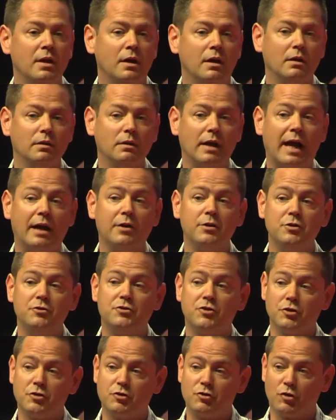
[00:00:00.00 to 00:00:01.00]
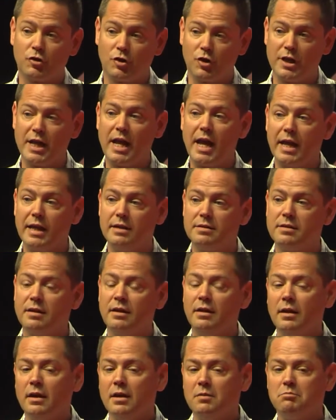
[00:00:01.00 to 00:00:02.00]
allow you to create
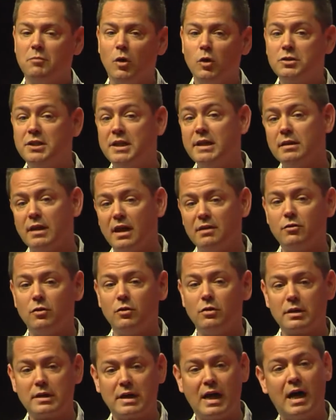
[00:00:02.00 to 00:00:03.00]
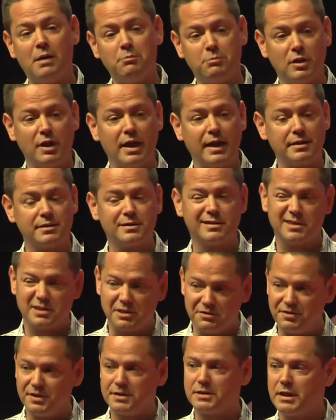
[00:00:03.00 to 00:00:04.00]
multi-level, complex,
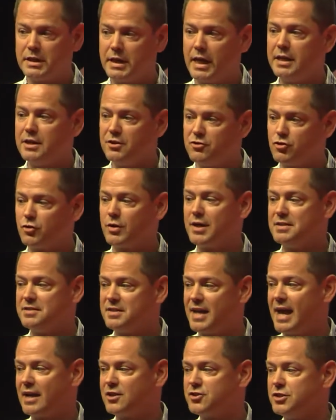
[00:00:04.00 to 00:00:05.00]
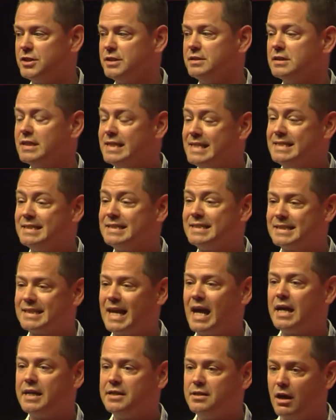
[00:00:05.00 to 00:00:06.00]
sophisticated transactions
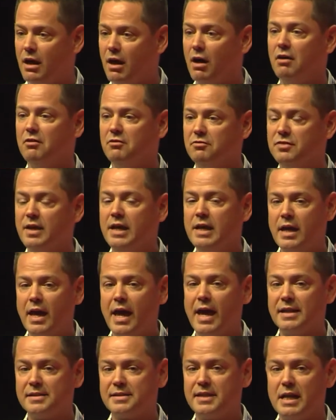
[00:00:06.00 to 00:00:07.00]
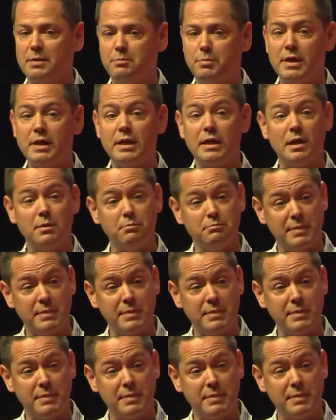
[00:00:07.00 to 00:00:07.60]
inside of SAP,